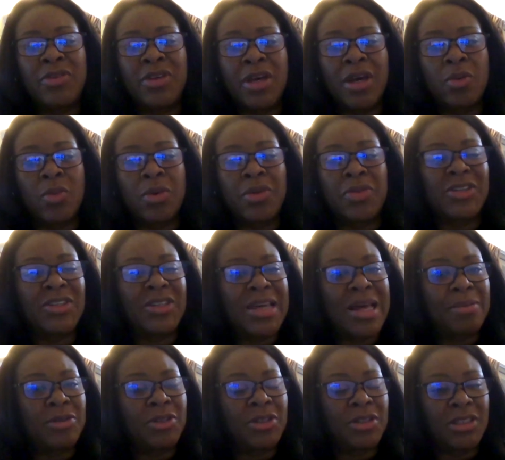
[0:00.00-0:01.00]
done with
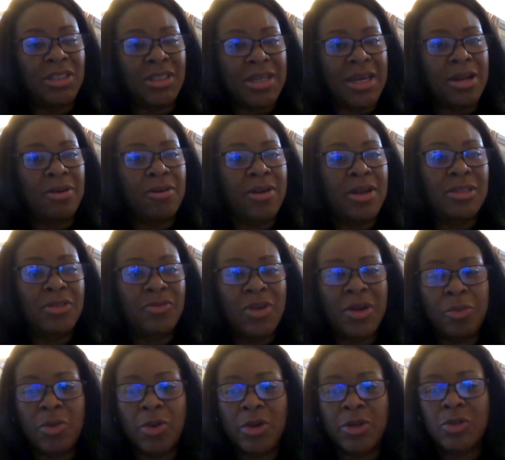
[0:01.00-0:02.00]
establishing standardized
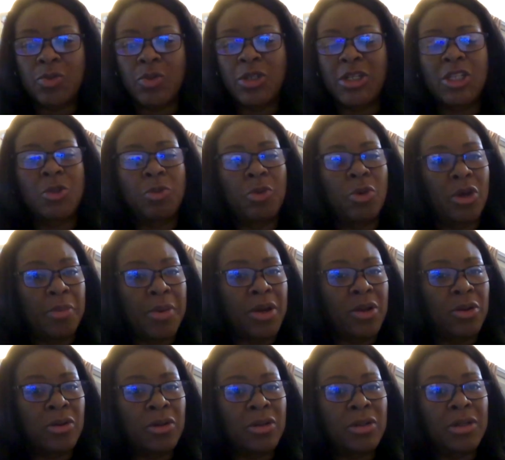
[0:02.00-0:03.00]
frameworks, which I spoke
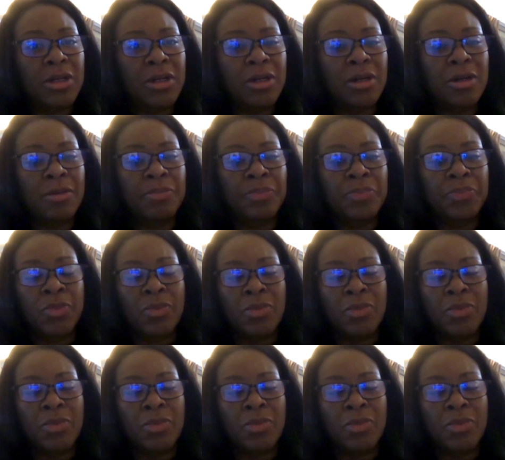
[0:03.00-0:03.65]
about earlier,